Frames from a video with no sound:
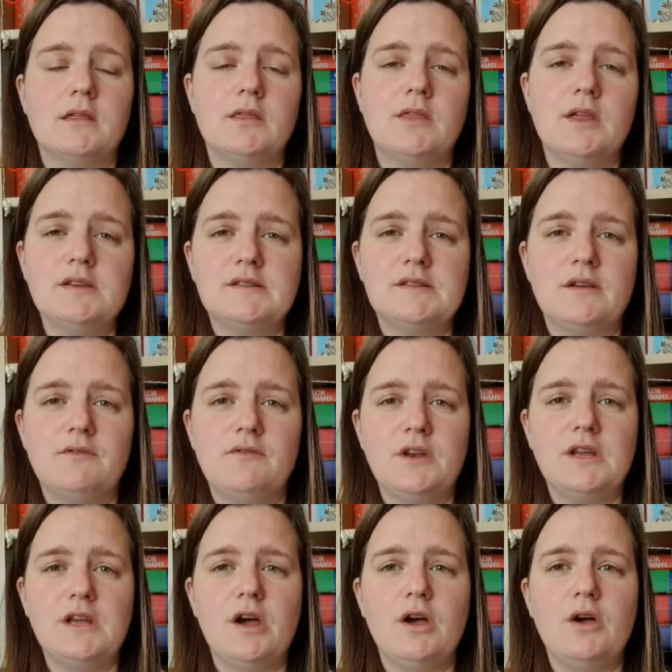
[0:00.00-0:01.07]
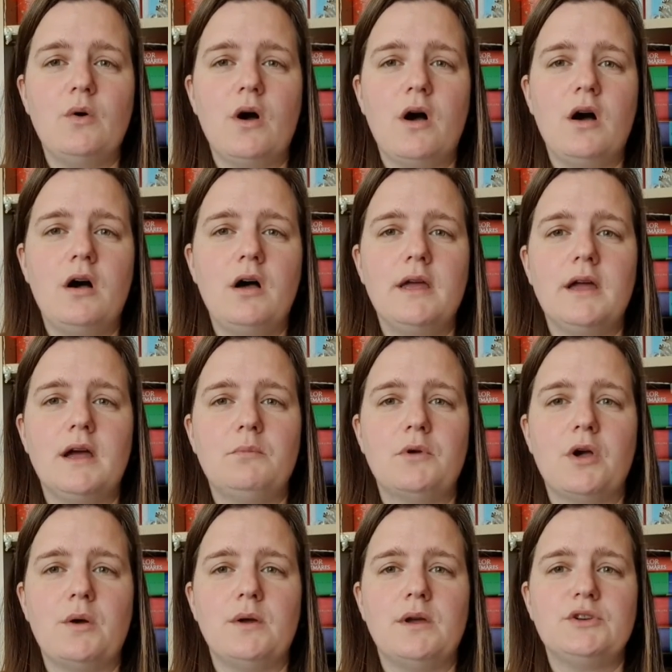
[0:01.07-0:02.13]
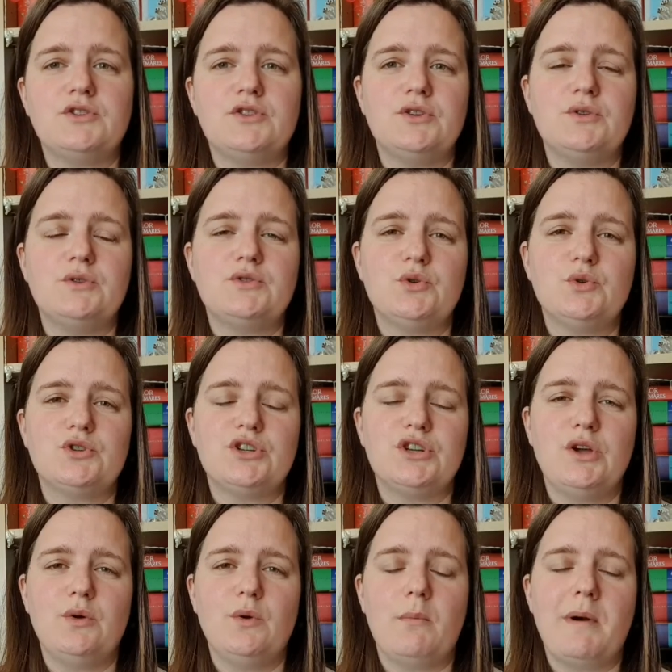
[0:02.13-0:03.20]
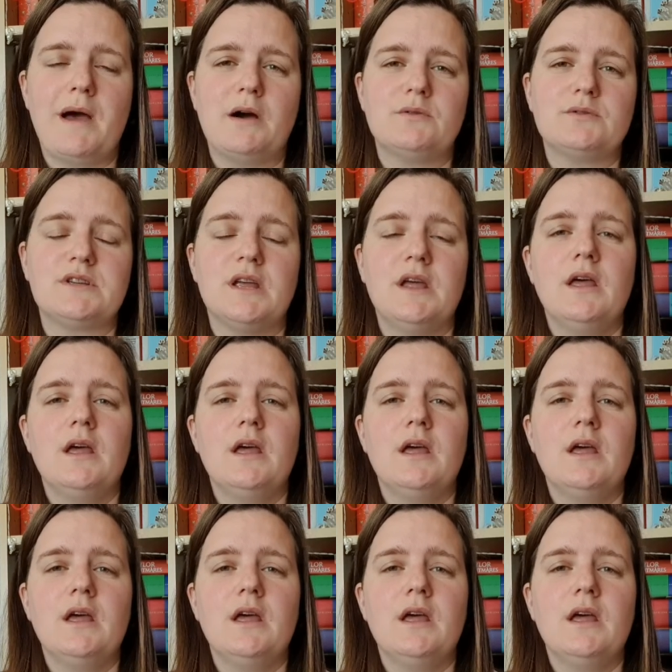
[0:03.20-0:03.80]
this video I am going to talk to you about